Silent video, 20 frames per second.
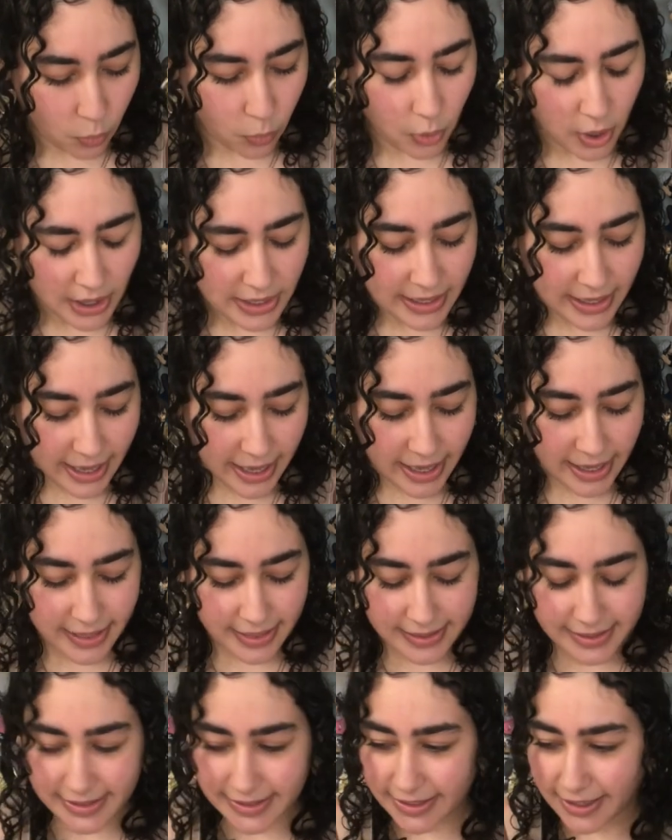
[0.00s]

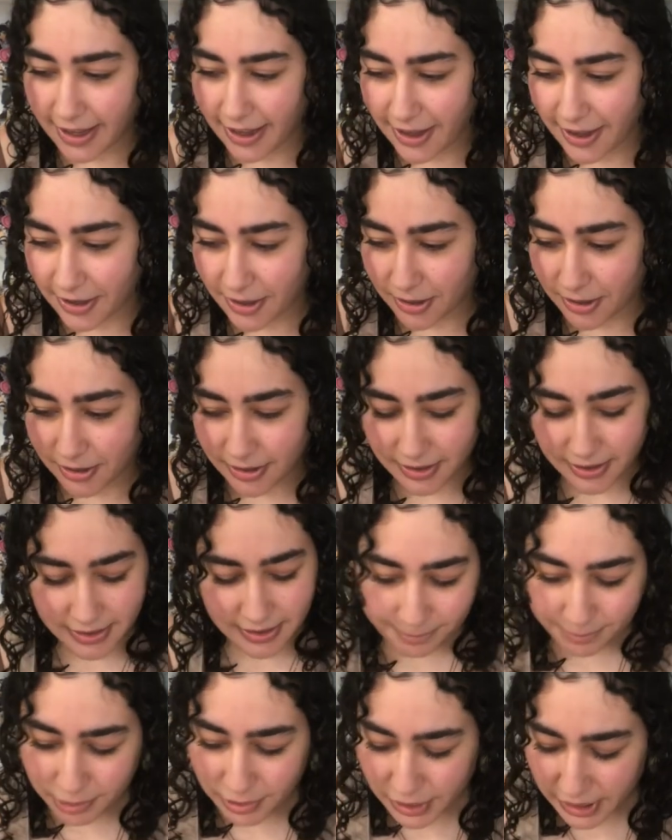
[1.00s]
1/8
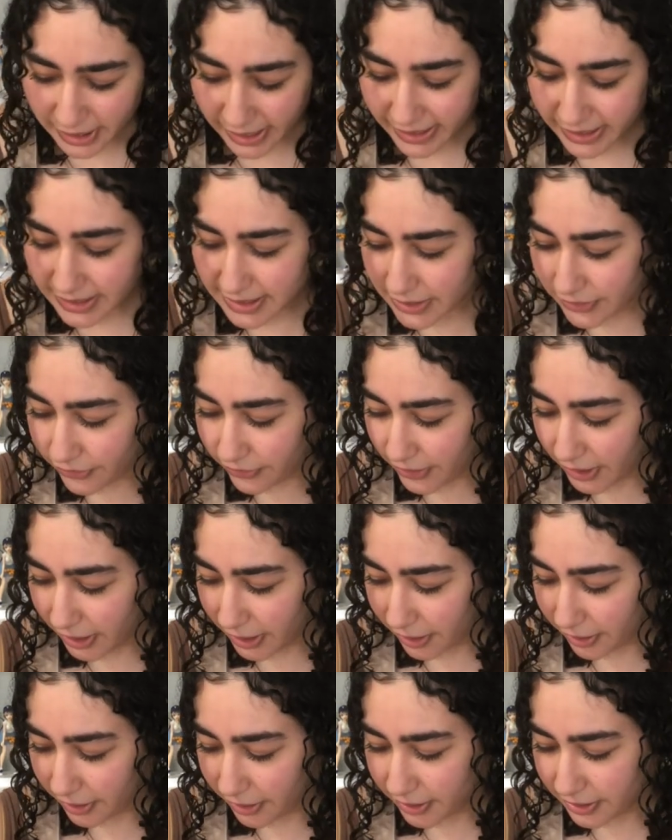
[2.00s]
scales Plex
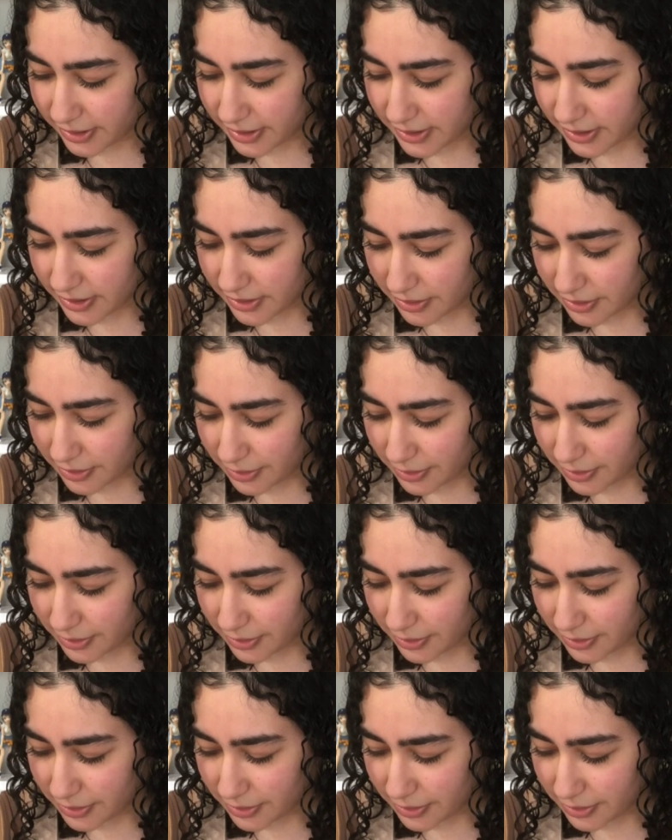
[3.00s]
figures,